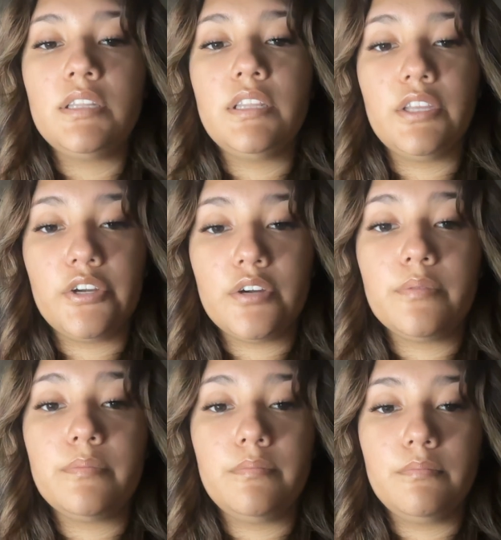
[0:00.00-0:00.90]
then they are
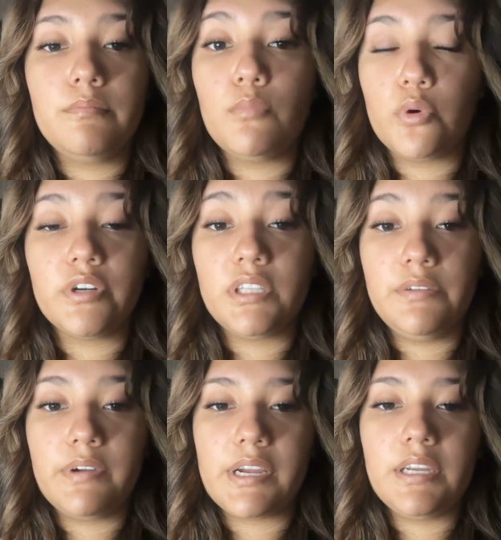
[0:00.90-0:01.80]
morally
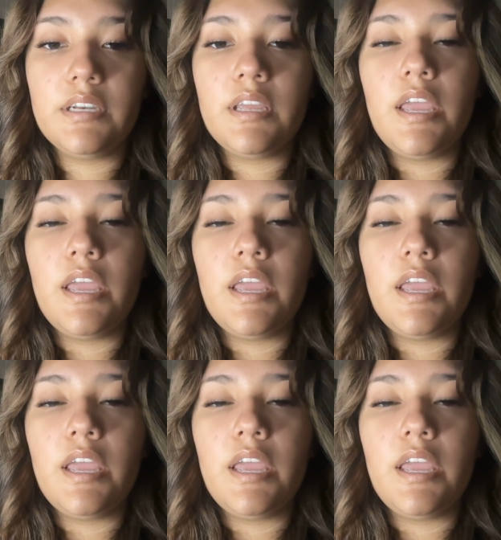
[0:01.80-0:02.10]
right,